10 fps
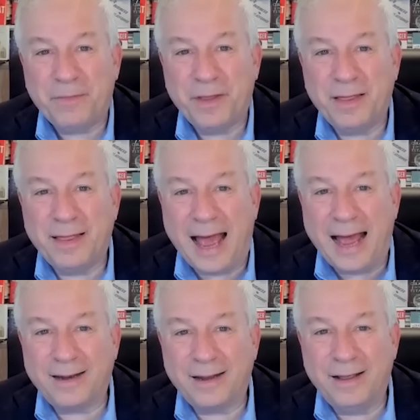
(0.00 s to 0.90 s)

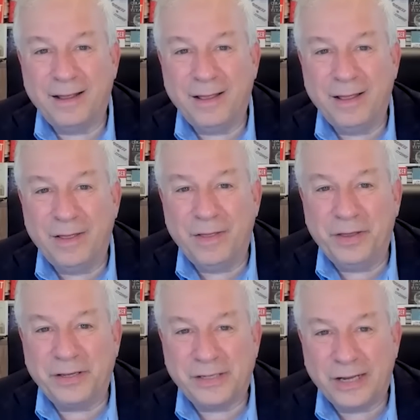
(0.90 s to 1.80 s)
that
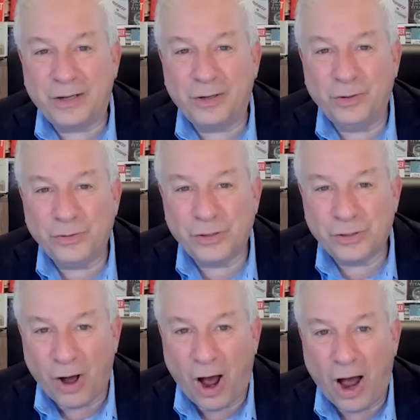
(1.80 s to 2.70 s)
the cyclical
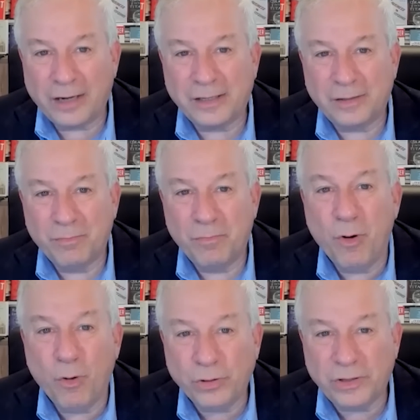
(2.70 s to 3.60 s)
stocks,
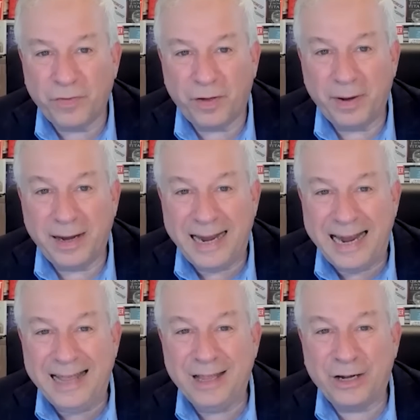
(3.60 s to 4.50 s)
most of them
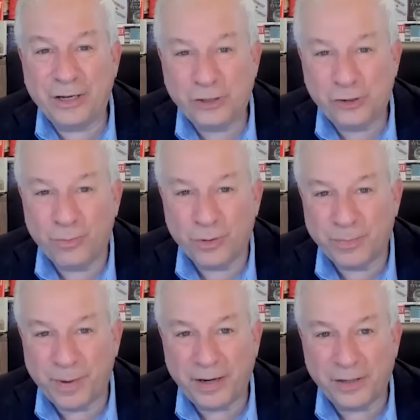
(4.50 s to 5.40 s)
in the consumer
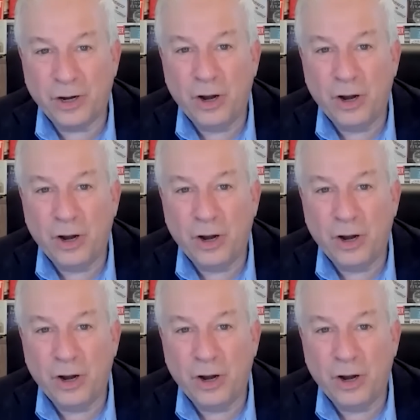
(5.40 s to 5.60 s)
space,